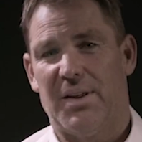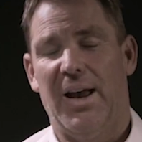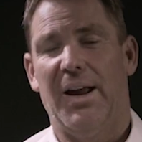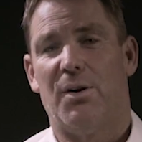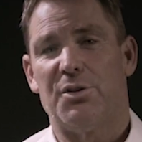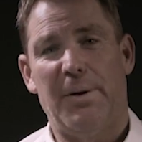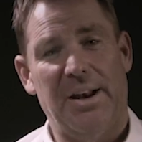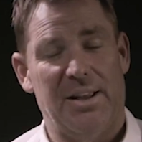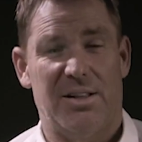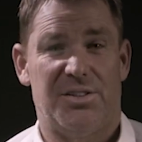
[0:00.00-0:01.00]
and I was
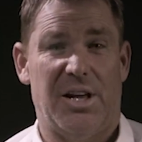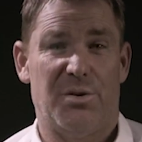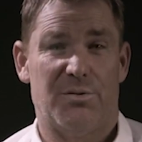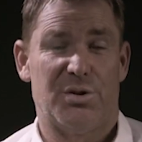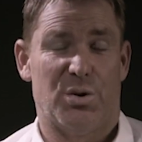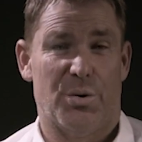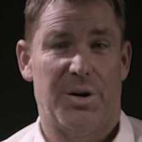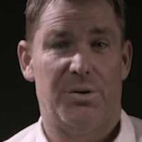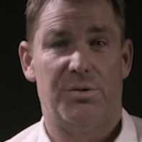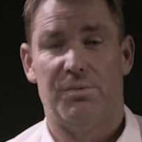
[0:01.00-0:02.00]
batting against Daniel
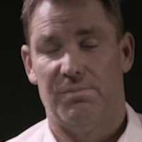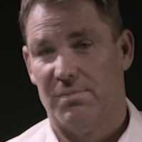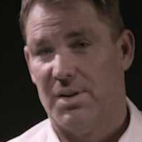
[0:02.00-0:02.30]
Vittori, who